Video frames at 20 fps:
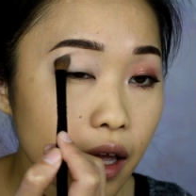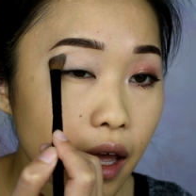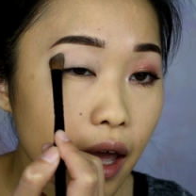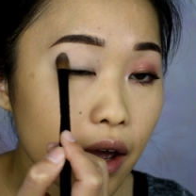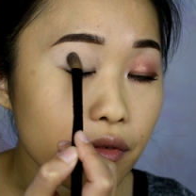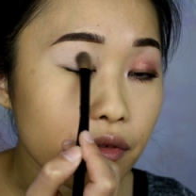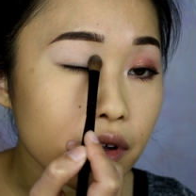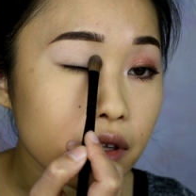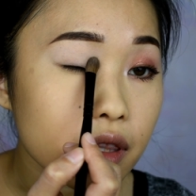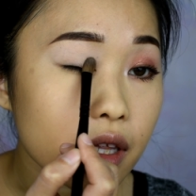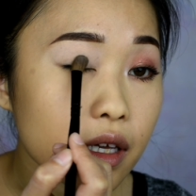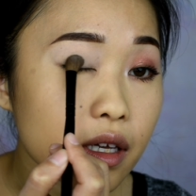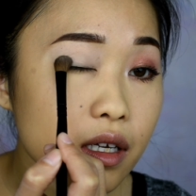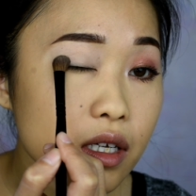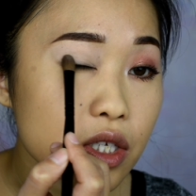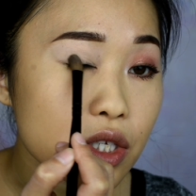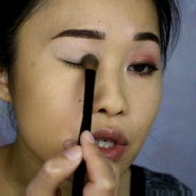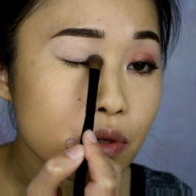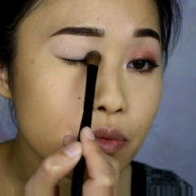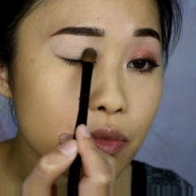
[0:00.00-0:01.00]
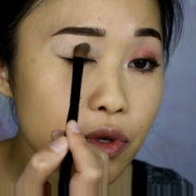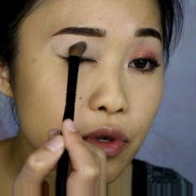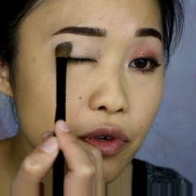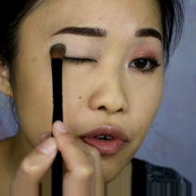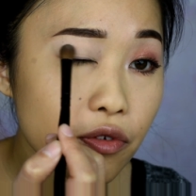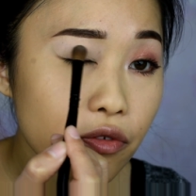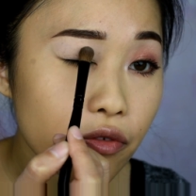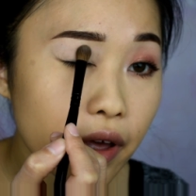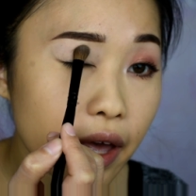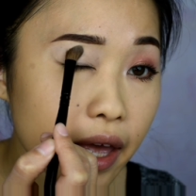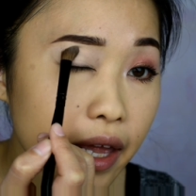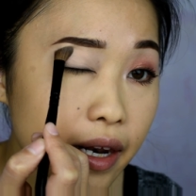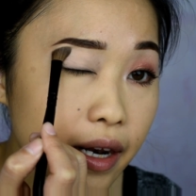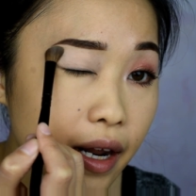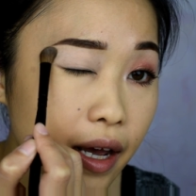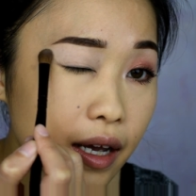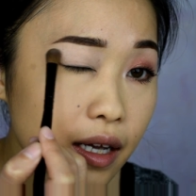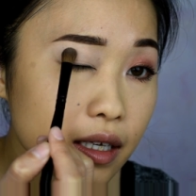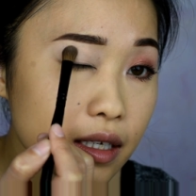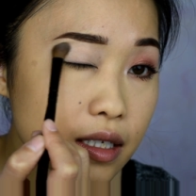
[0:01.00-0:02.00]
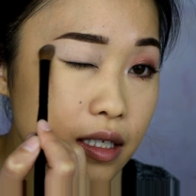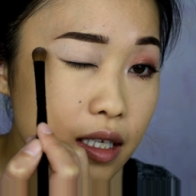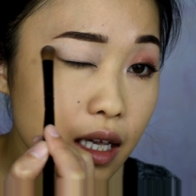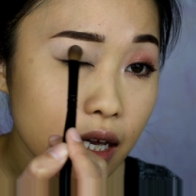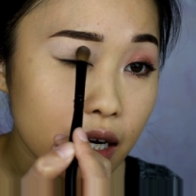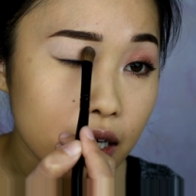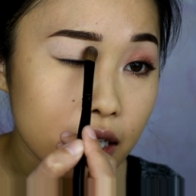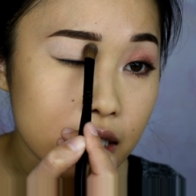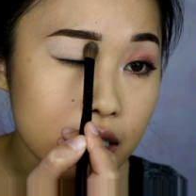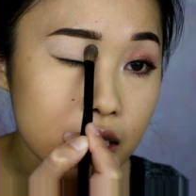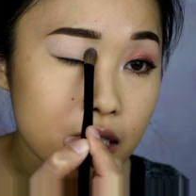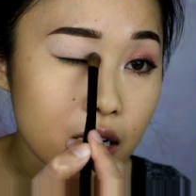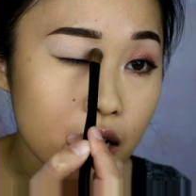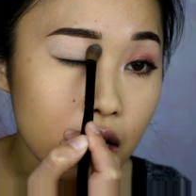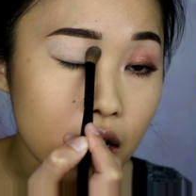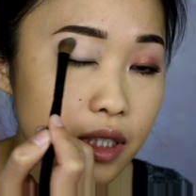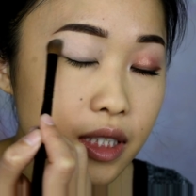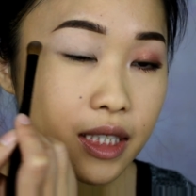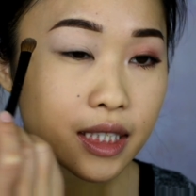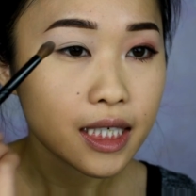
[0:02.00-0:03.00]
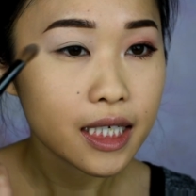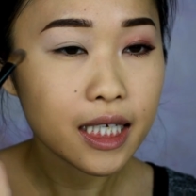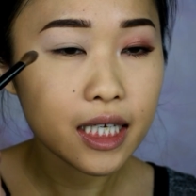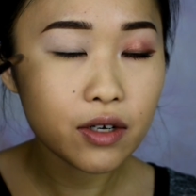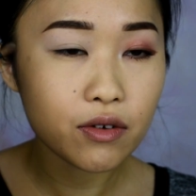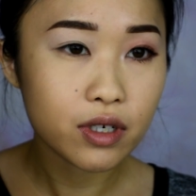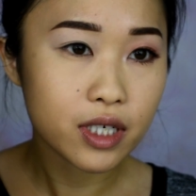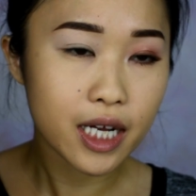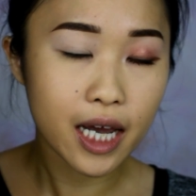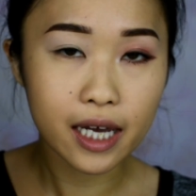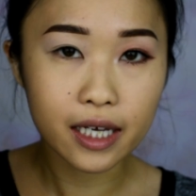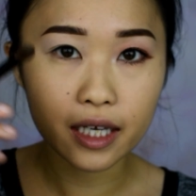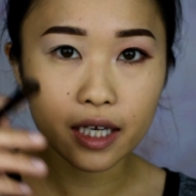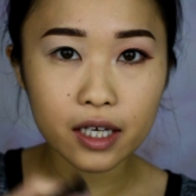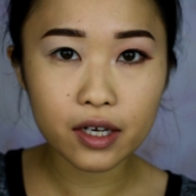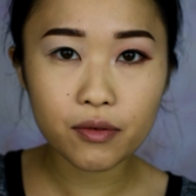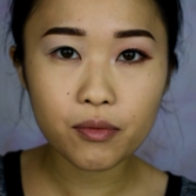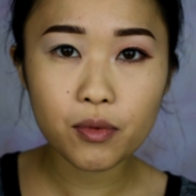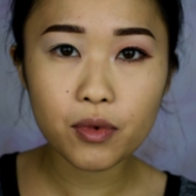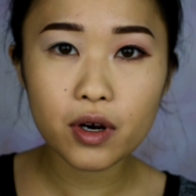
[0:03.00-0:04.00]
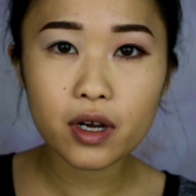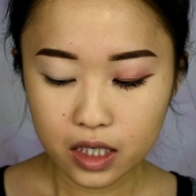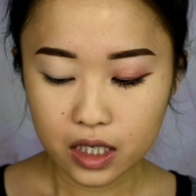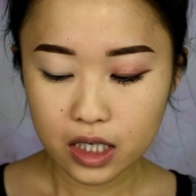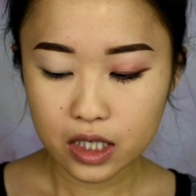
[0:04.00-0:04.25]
everything is smooth and nice and it's not sticky or tacky anymore.